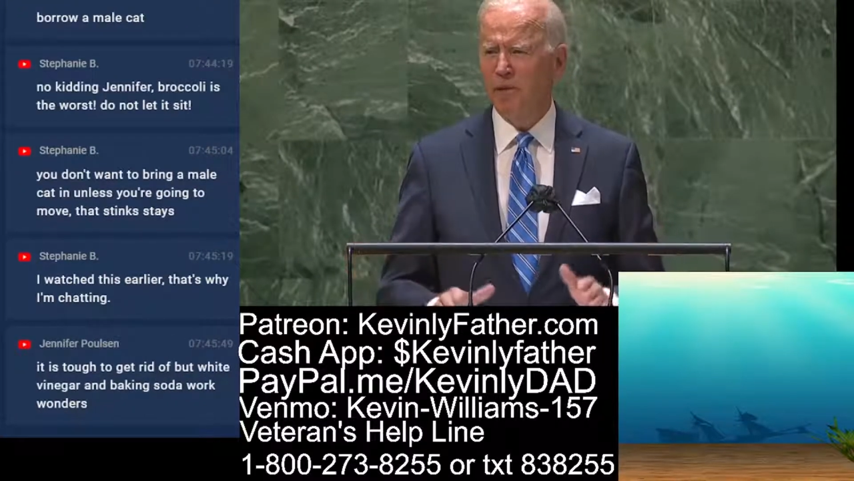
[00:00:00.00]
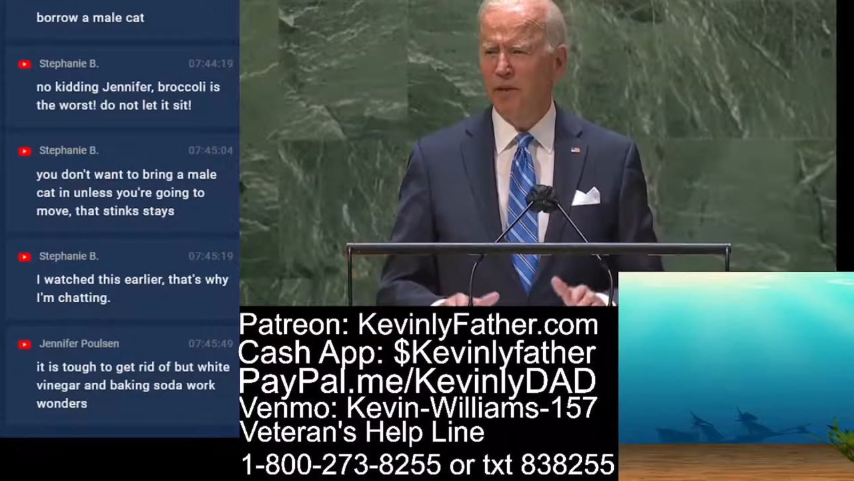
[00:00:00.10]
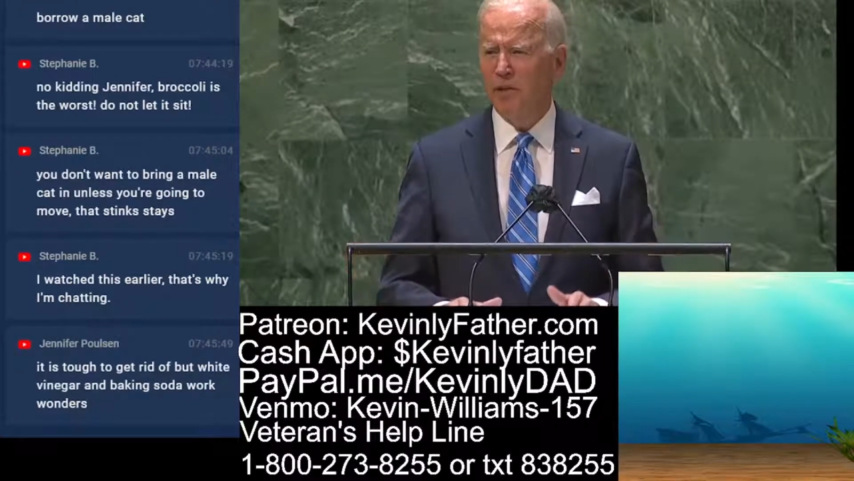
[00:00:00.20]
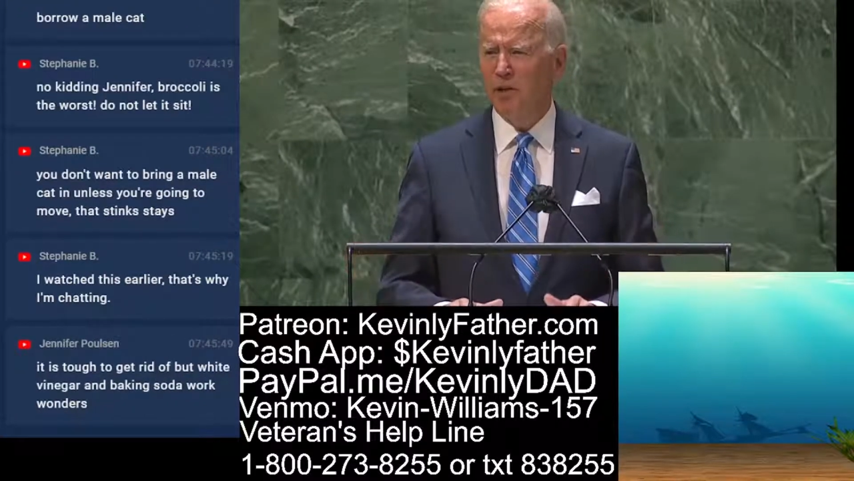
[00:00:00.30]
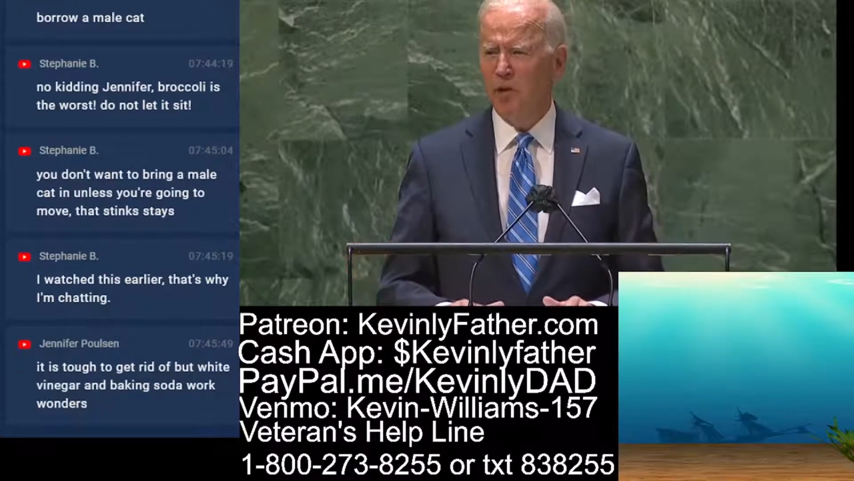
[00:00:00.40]

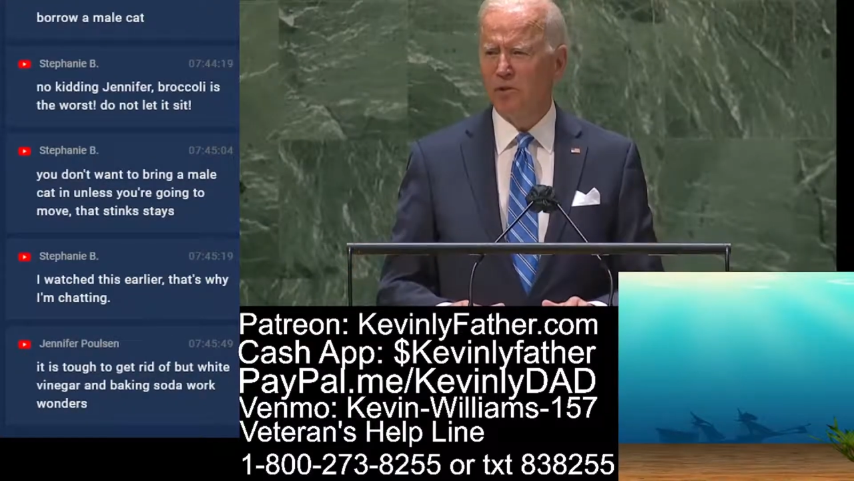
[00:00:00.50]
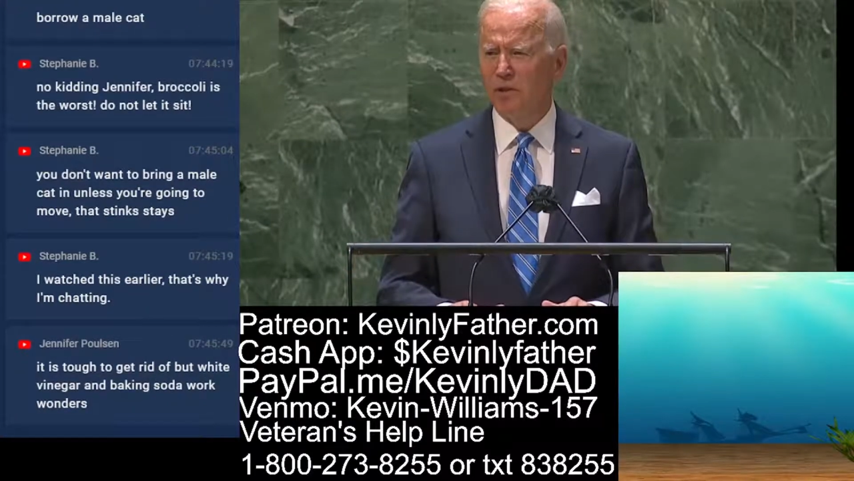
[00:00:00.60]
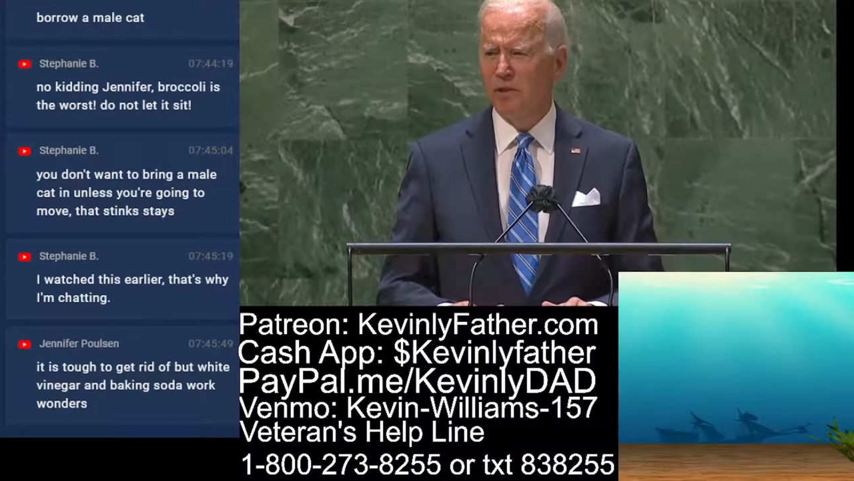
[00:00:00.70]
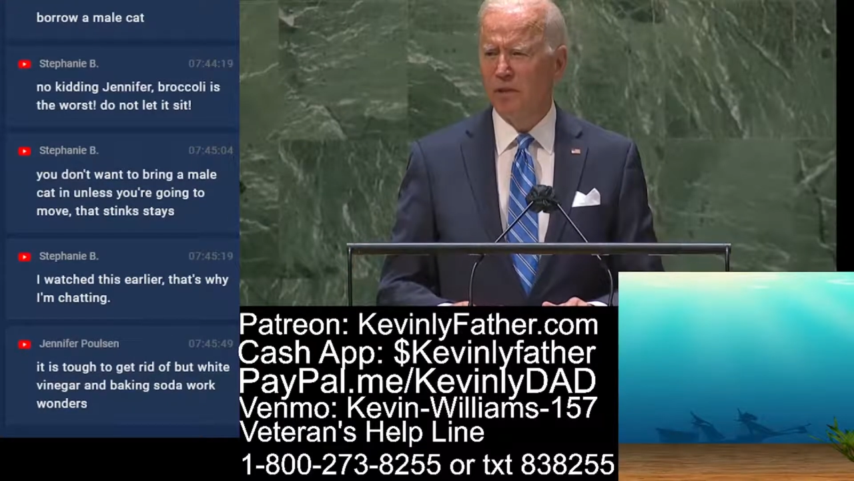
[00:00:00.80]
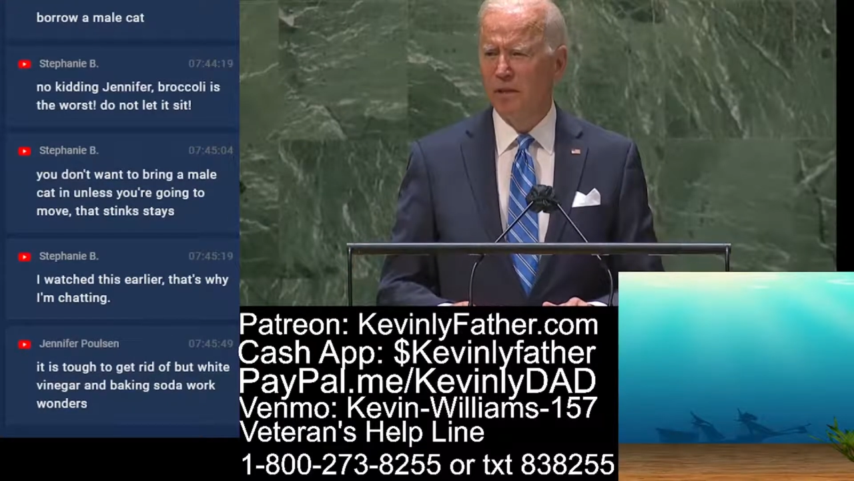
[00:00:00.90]
million
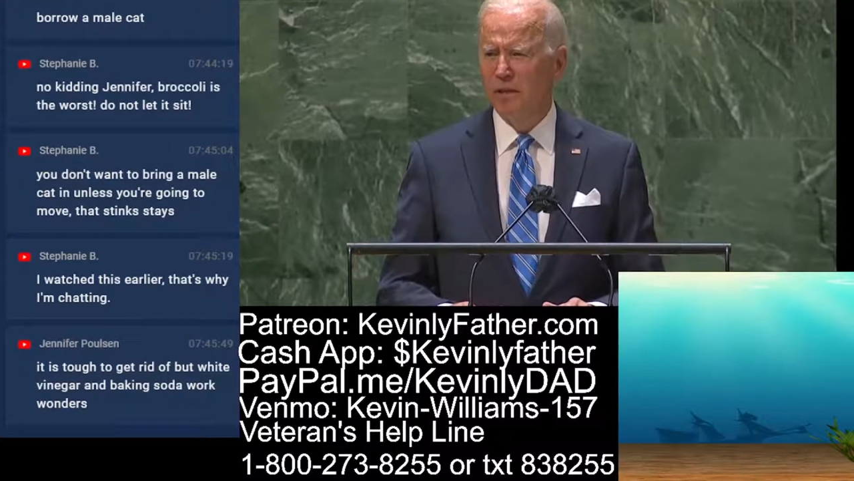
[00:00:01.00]
doses